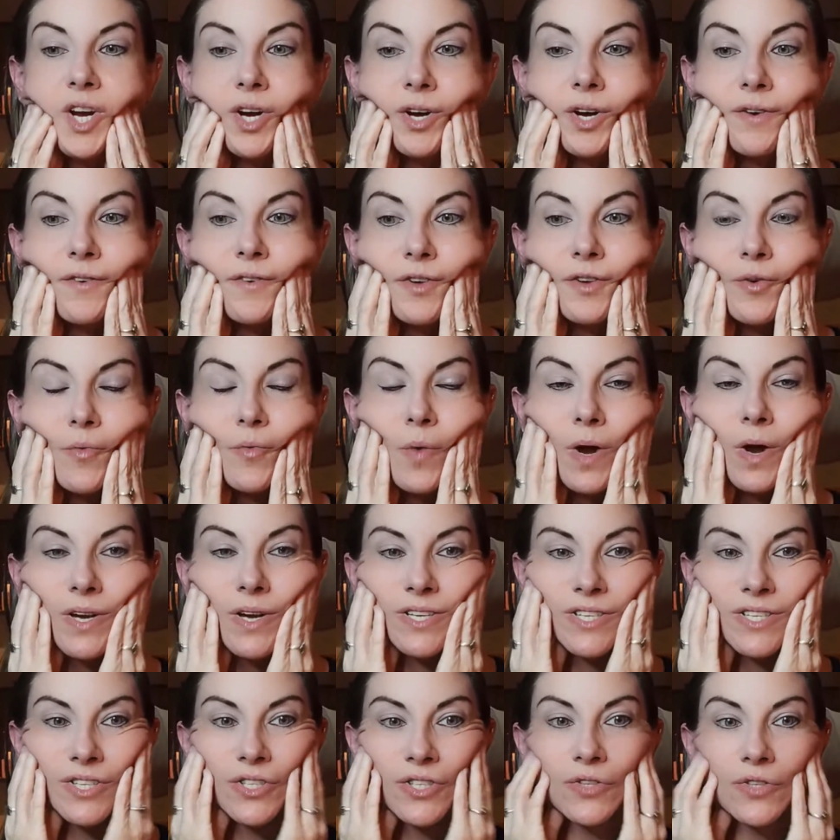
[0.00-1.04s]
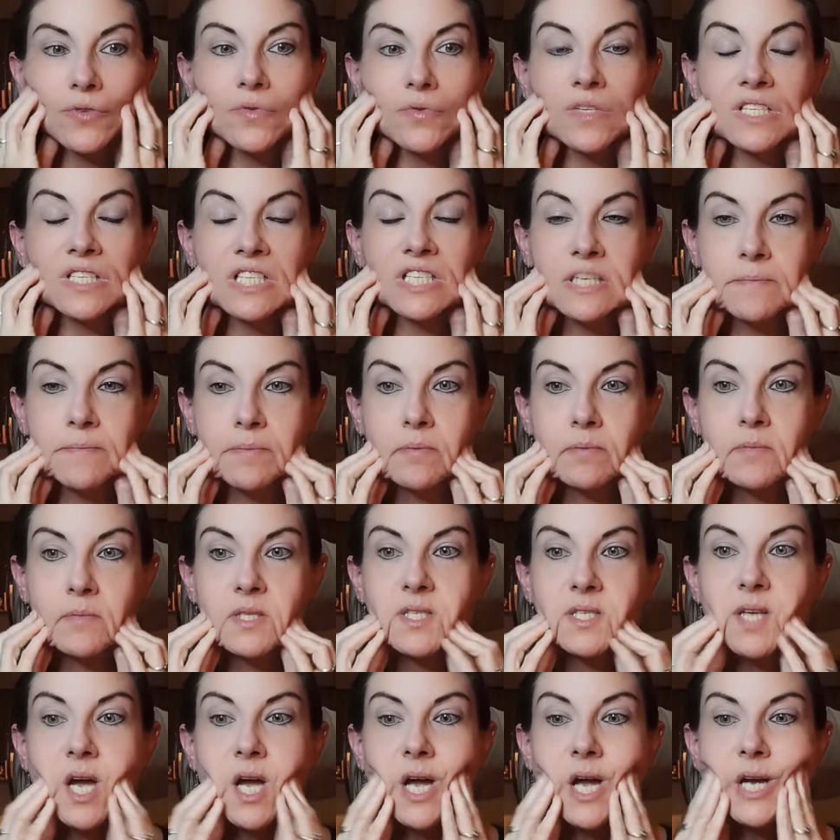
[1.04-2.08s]
If you want to do deep
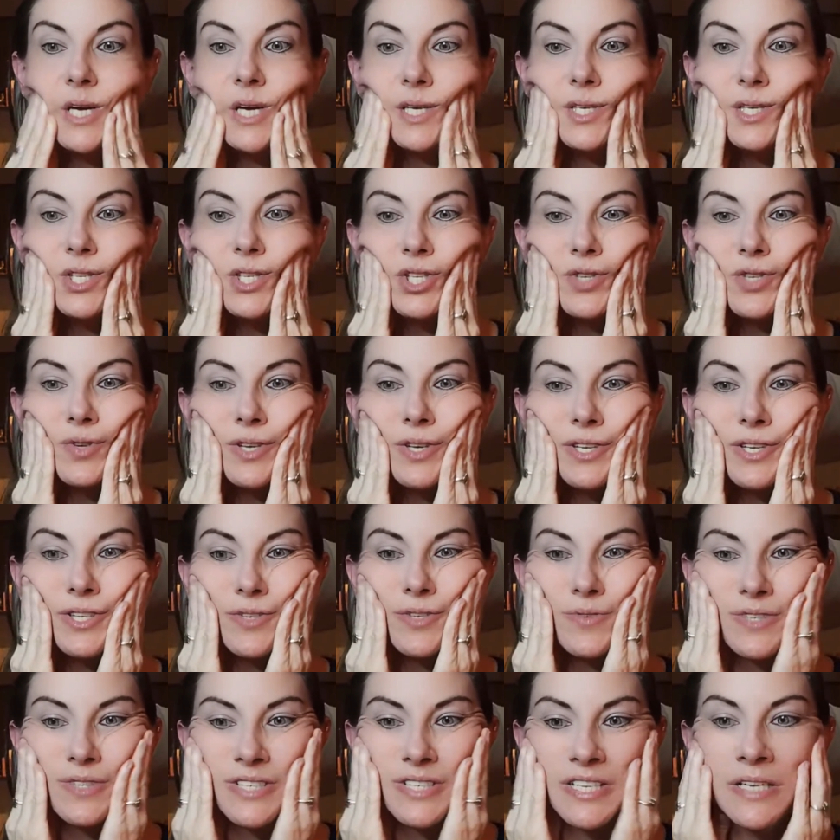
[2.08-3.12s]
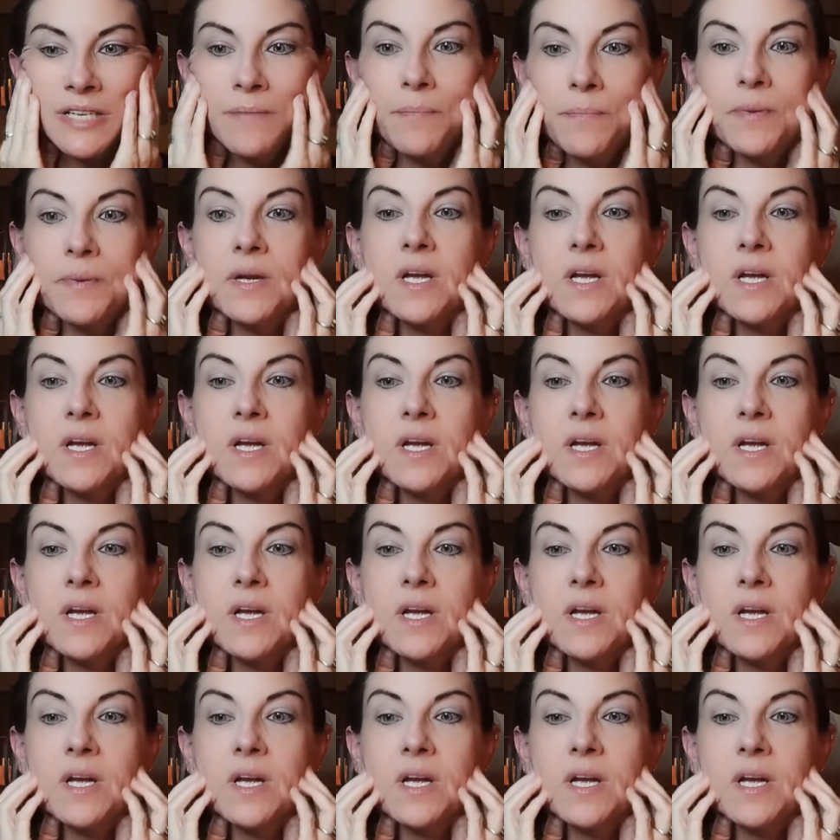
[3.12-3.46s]
massage, you can do deep.